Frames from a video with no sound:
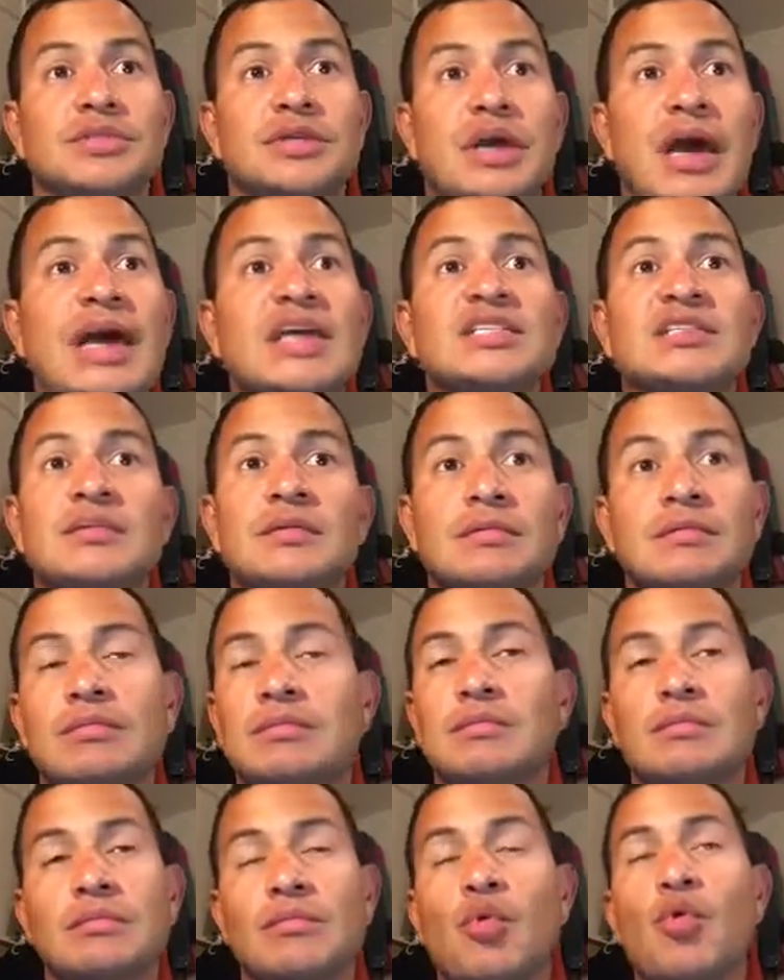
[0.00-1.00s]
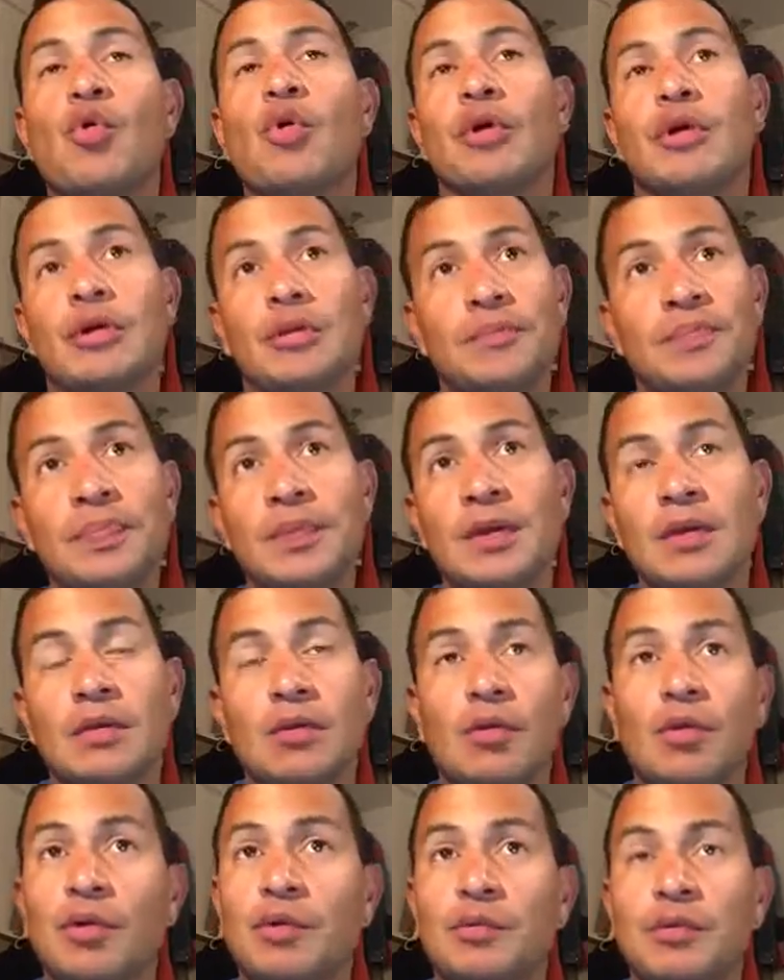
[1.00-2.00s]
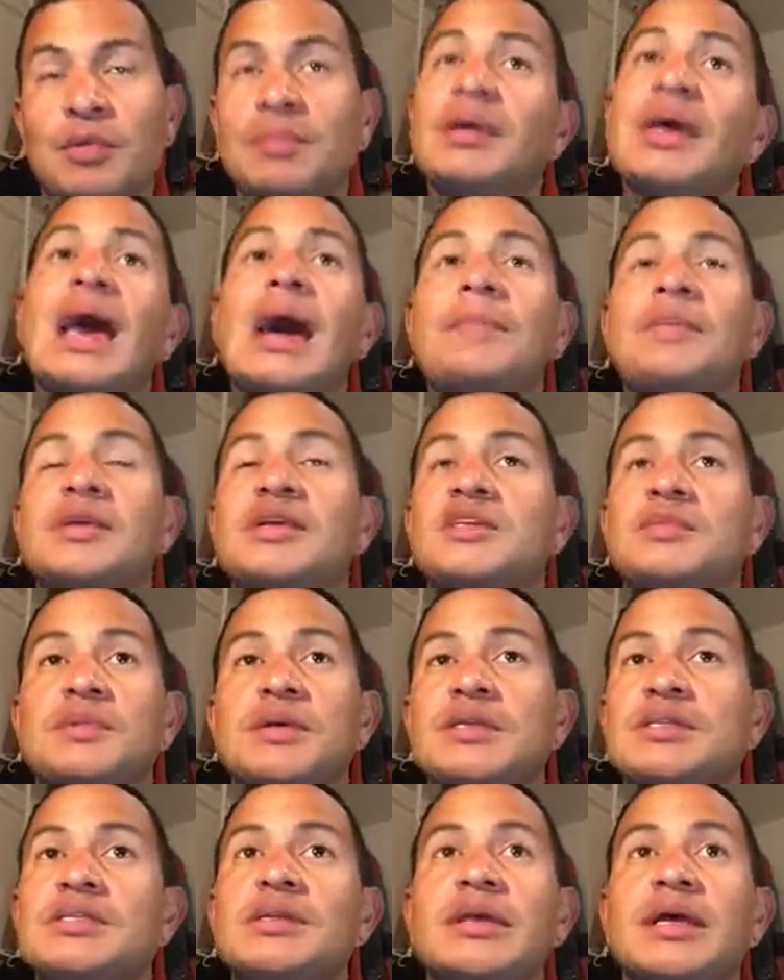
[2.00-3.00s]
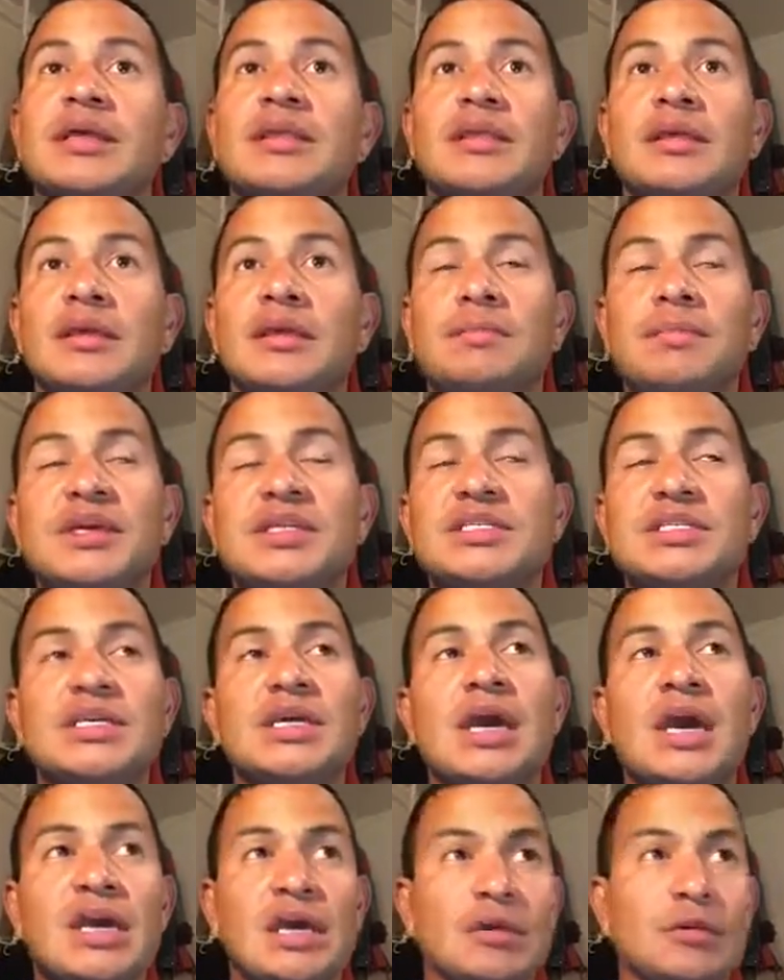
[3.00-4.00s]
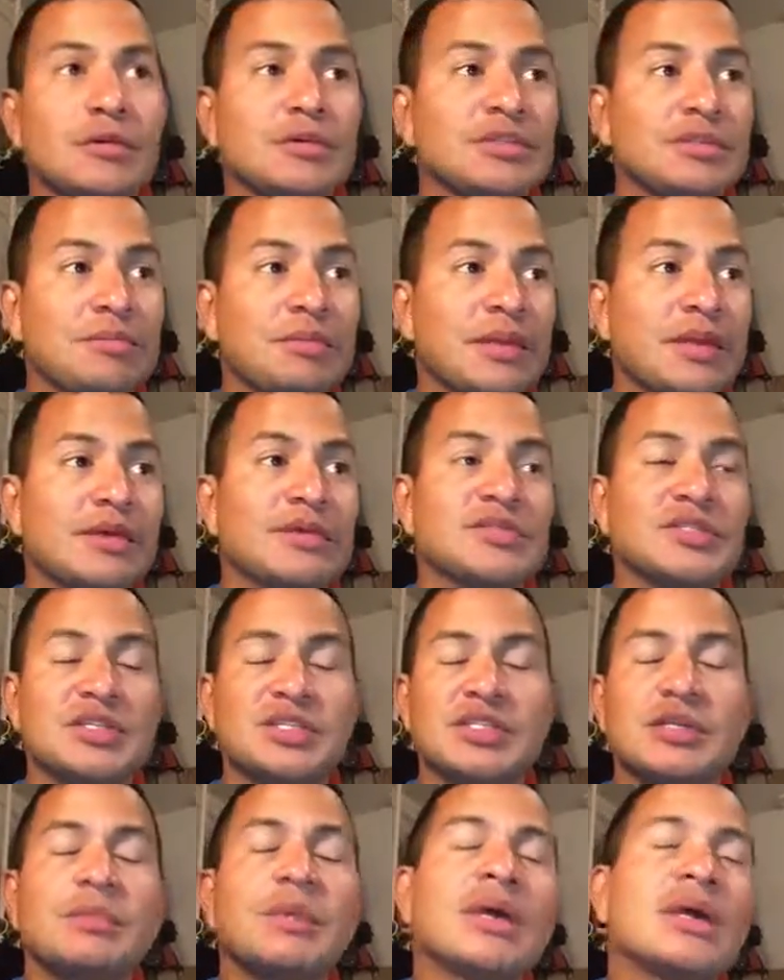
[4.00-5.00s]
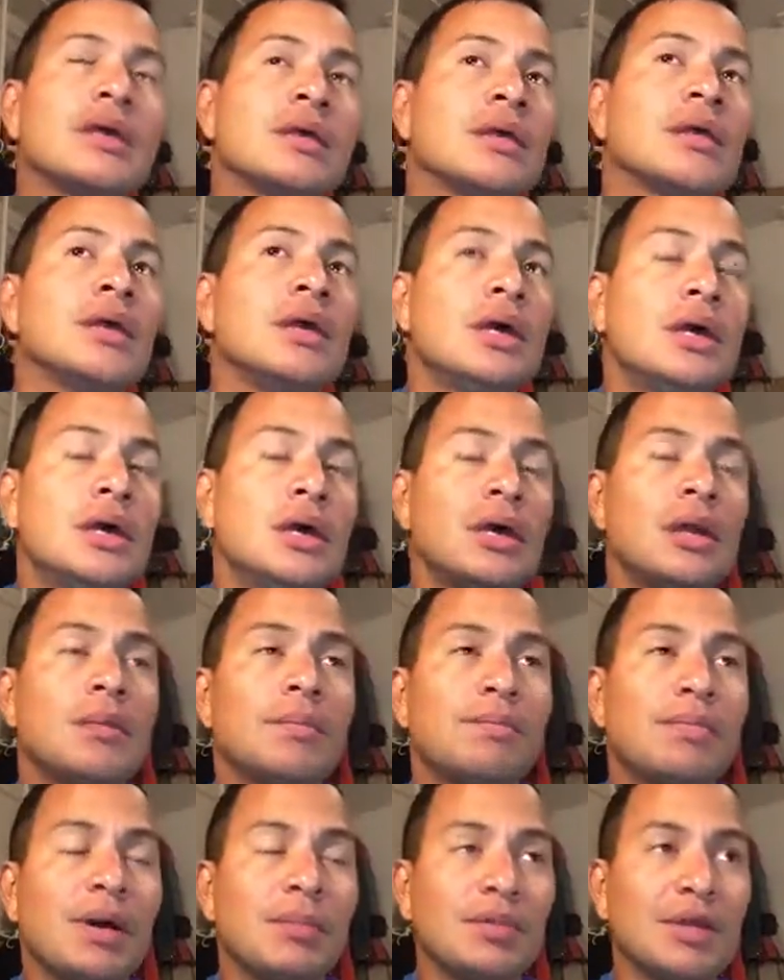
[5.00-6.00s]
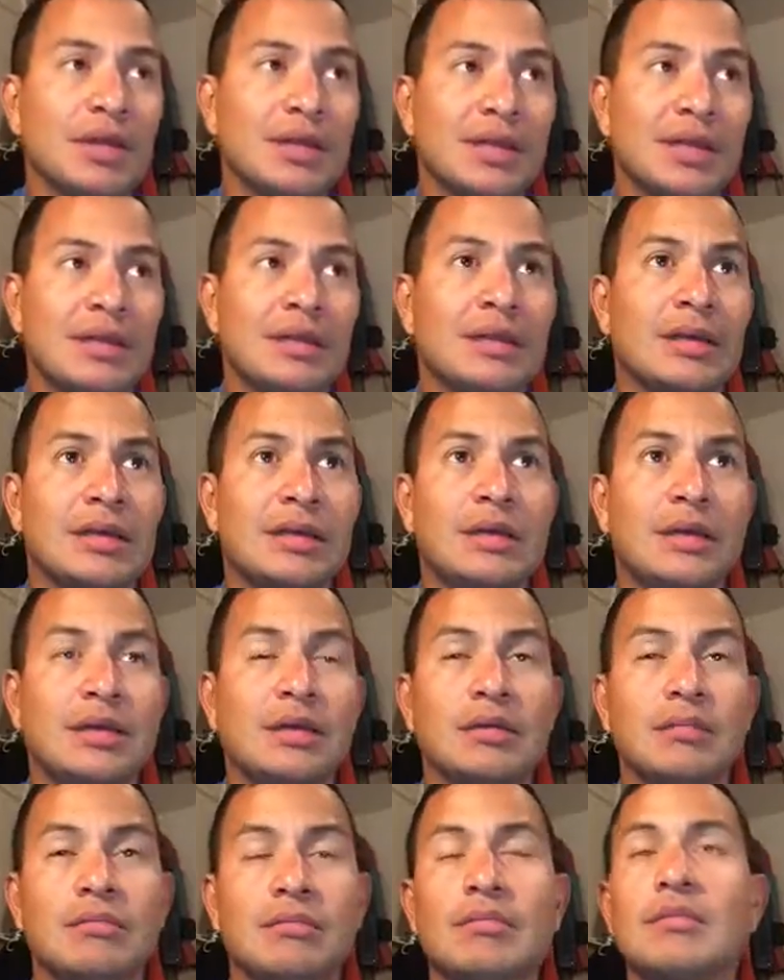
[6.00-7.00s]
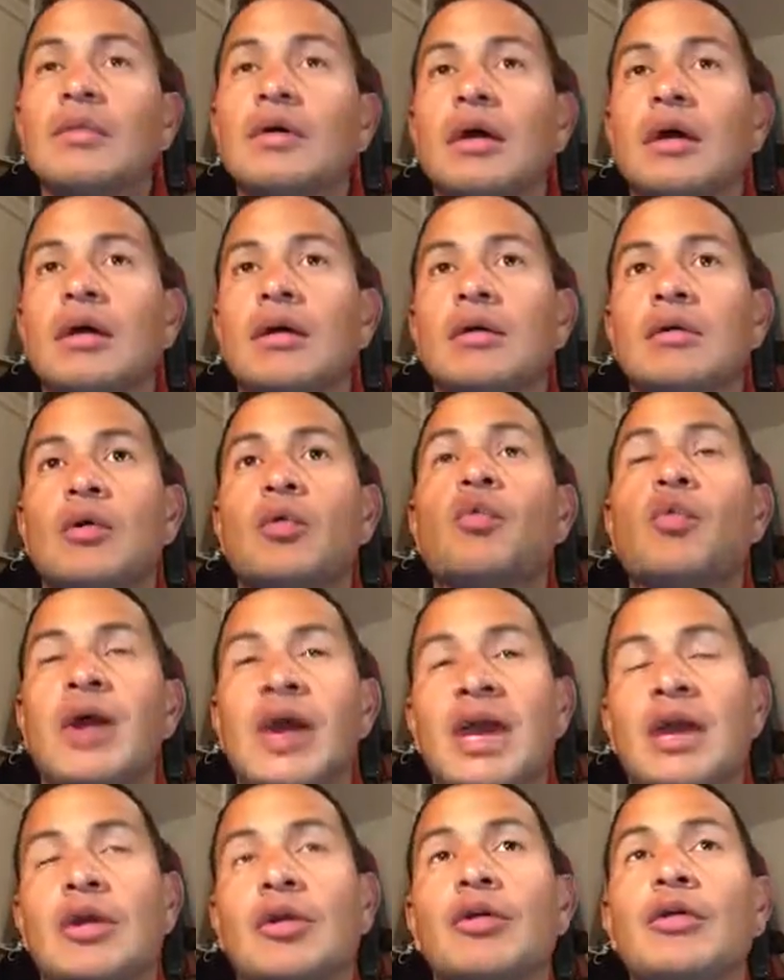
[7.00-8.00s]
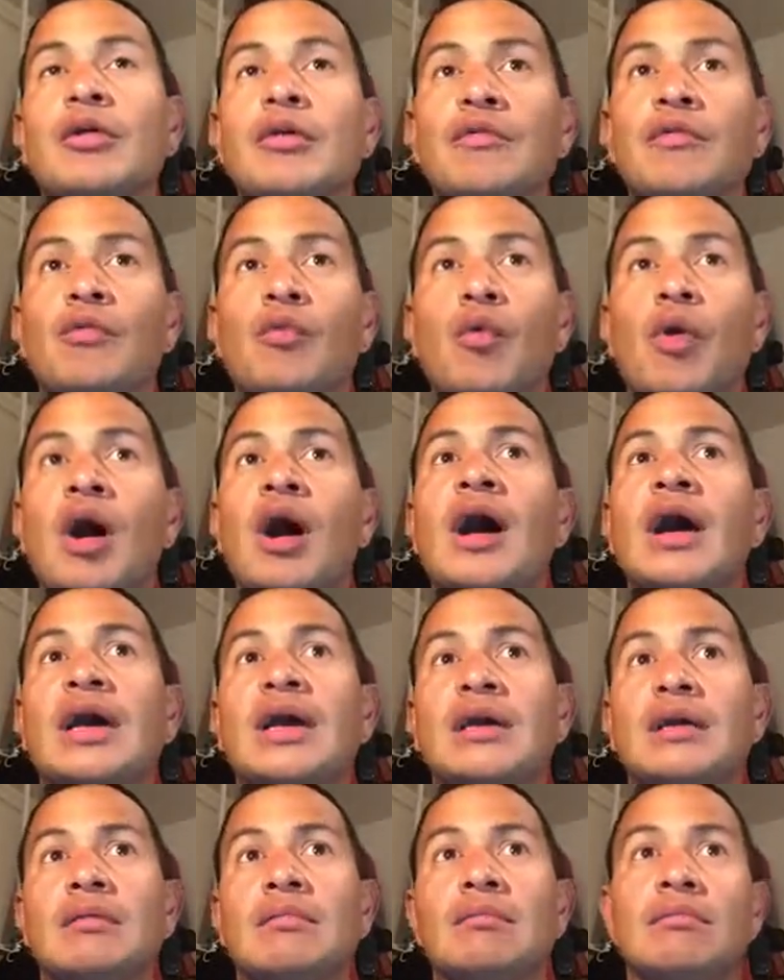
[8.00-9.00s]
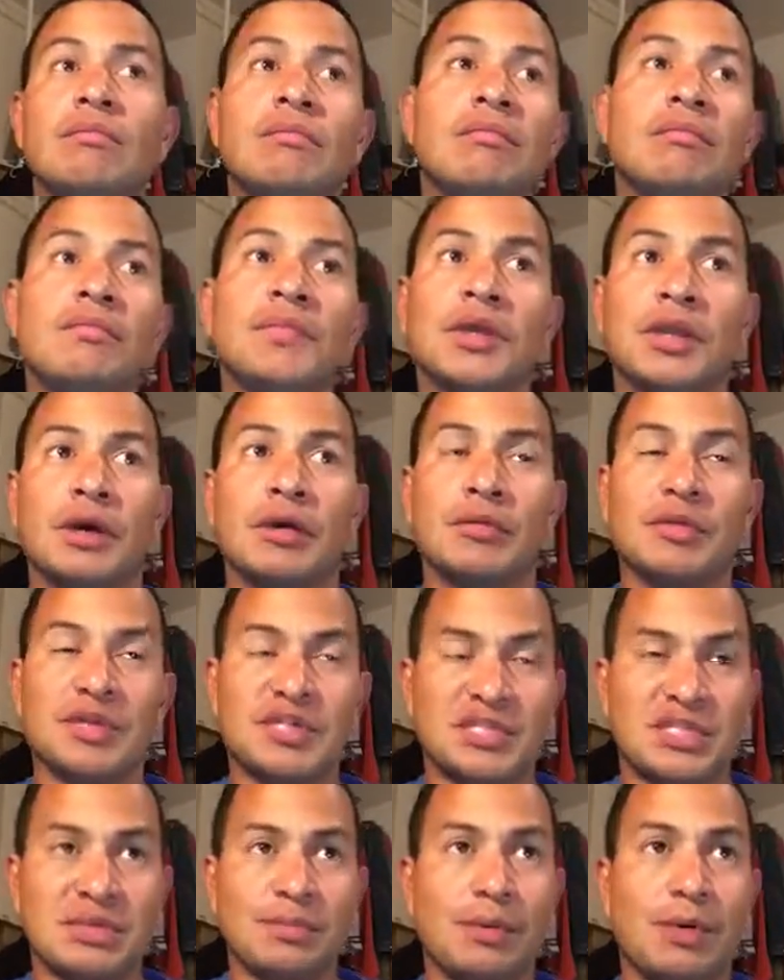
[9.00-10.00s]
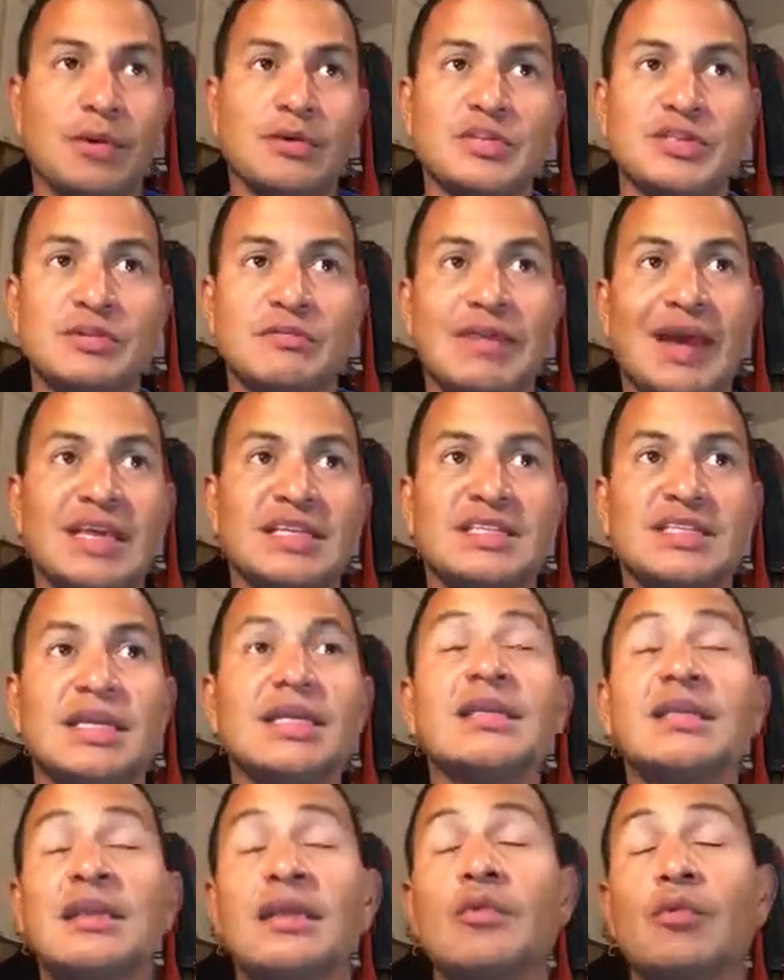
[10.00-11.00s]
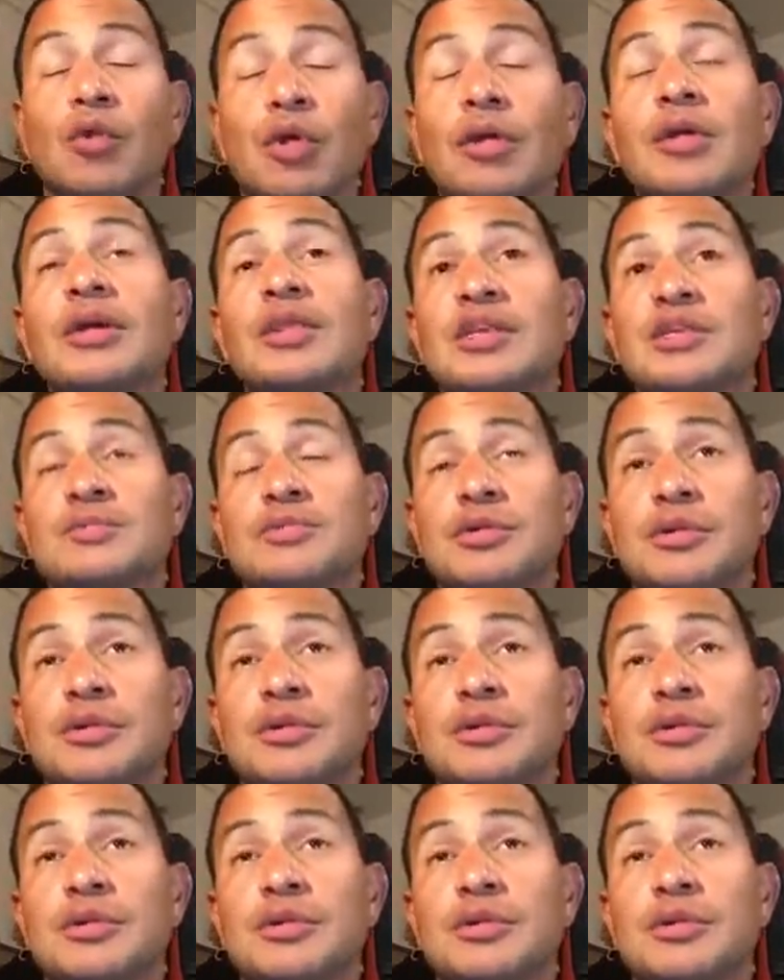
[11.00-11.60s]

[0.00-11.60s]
ask more, or we'd be happy to speak to like the PTA or something else, just to make it publicly aware of why this supposed vaccine didn't work in this